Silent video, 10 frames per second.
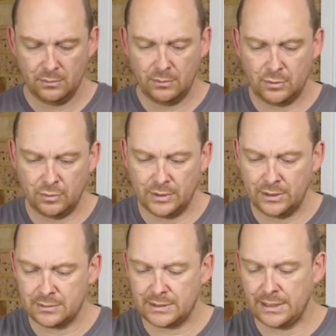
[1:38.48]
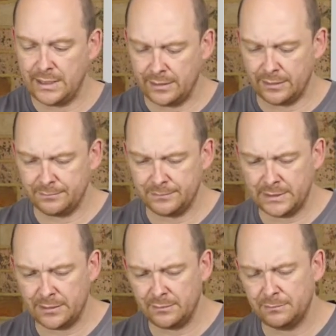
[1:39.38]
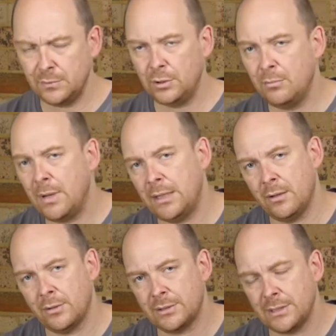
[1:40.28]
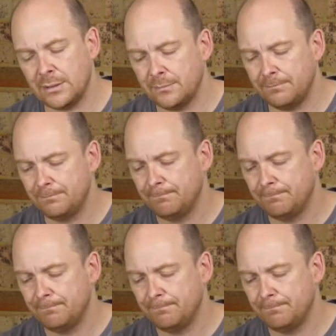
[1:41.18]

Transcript: the 2 hills together. Now, you may notice that